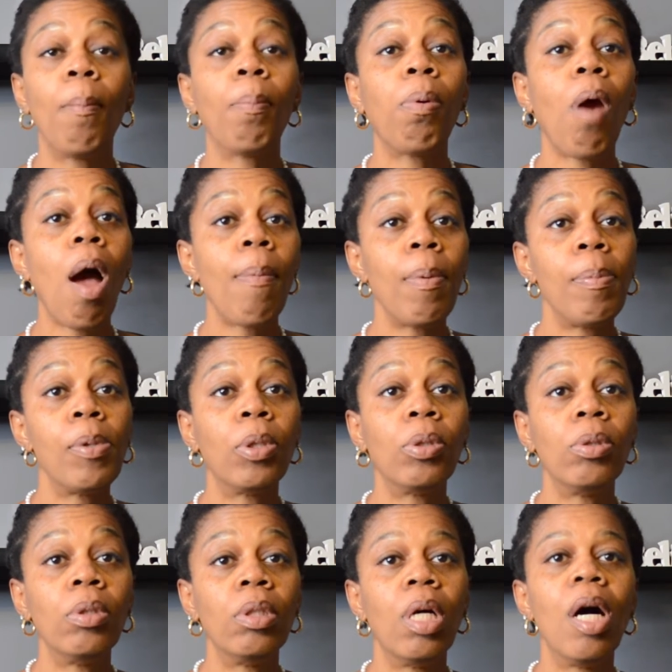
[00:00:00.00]

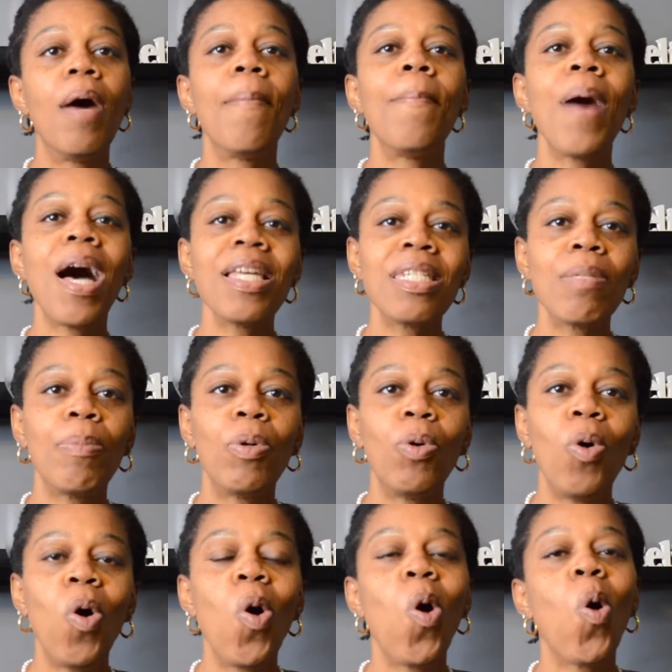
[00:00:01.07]
probable,
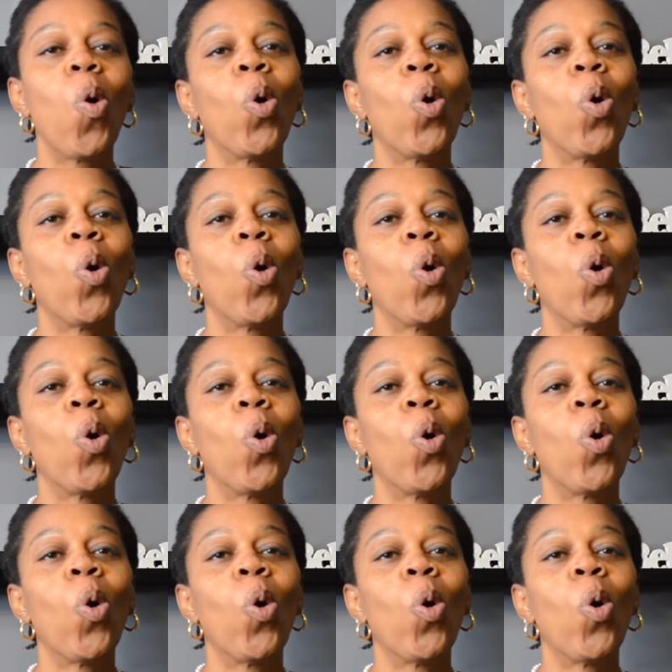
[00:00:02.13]
possible,